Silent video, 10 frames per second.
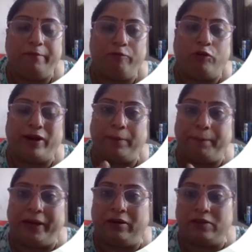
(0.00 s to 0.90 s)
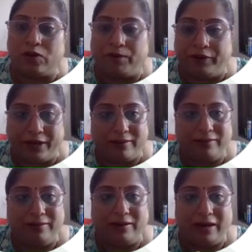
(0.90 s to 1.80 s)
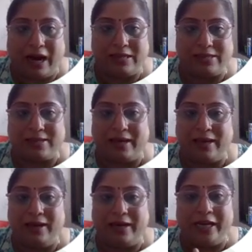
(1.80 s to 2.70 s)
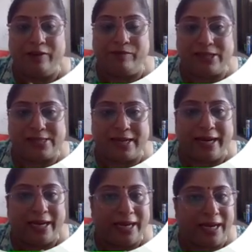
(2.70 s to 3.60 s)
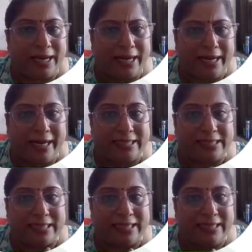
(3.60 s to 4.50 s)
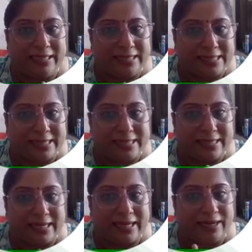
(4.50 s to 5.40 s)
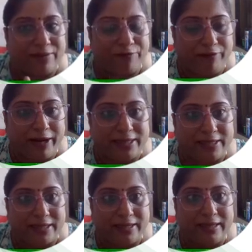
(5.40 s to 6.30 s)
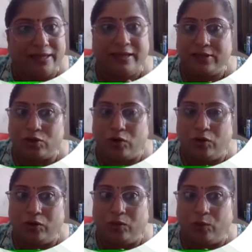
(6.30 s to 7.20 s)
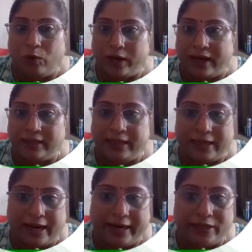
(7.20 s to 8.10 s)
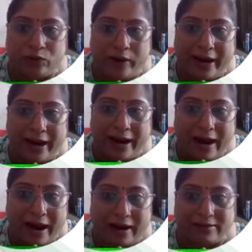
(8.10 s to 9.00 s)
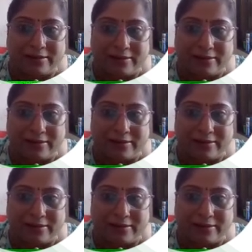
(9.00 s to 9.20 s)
What are the pillars of it? Asking, investigating, creating, discussing, reflecting. So, what are they trying to ask?